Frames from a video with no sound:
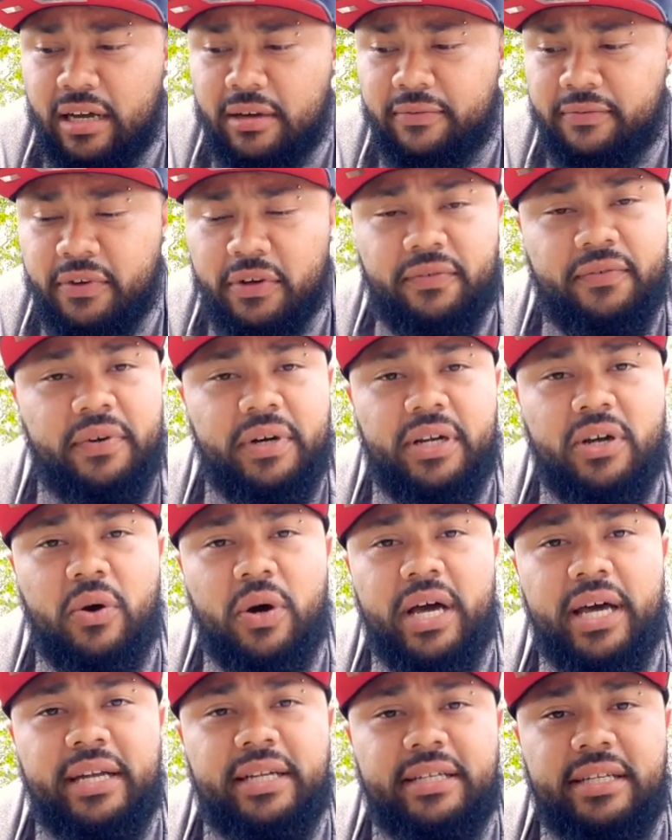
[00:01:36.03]
feel free to go
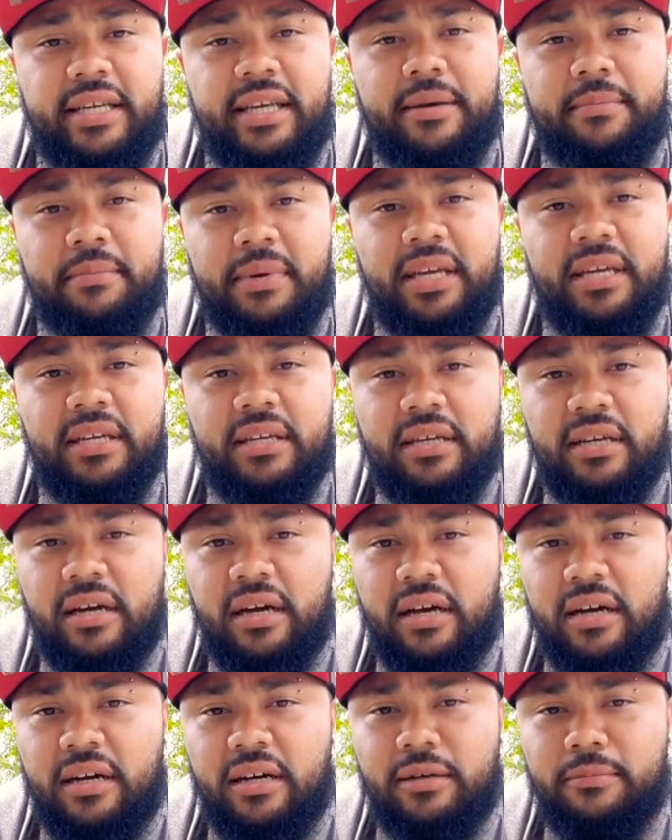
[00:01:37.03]
ahead and DM me,
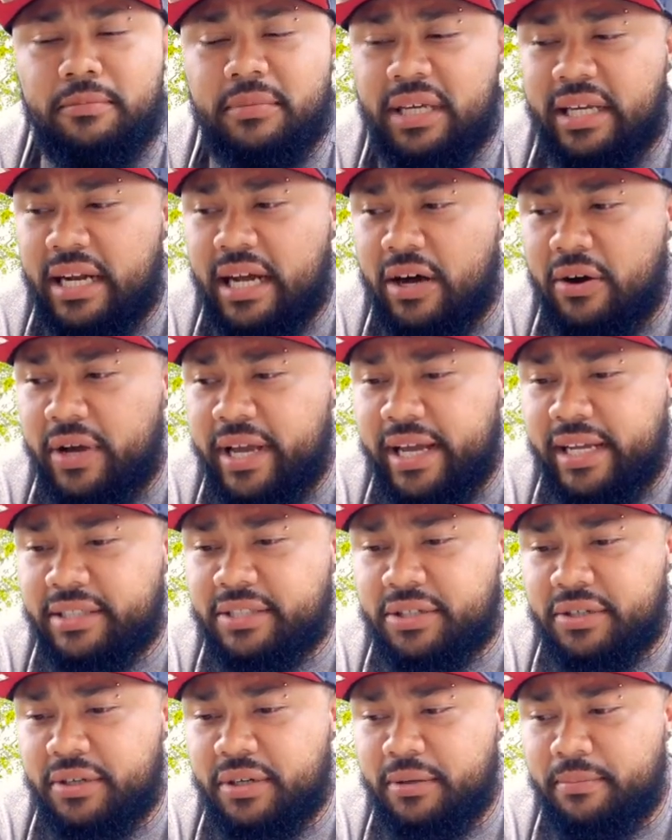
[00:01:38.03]
and I'll
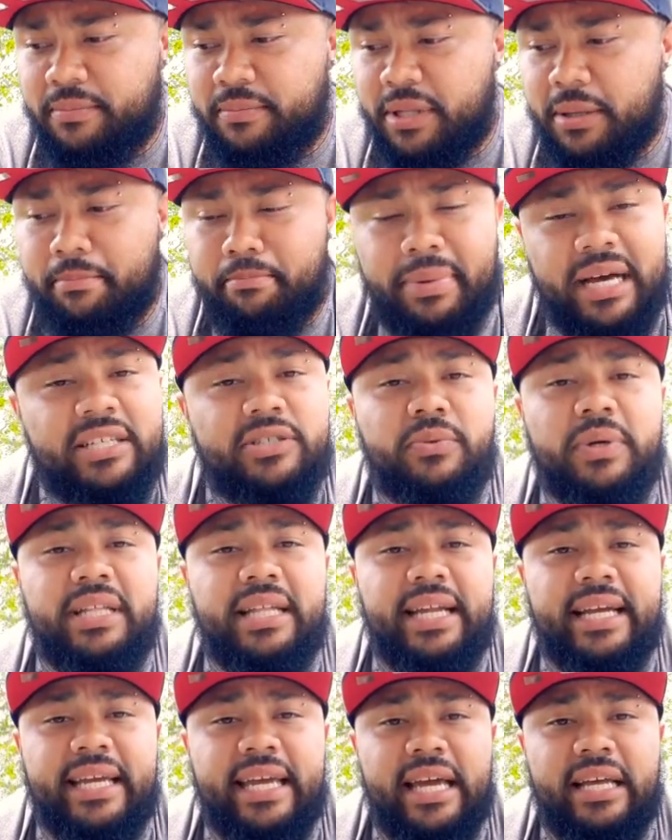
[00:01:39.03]
answer them the best way
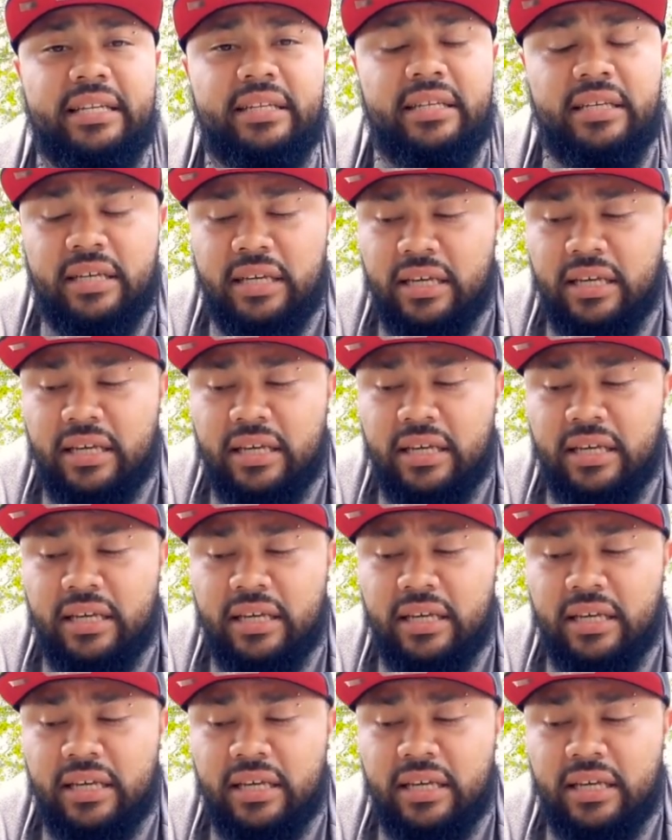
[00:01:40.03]
that I can.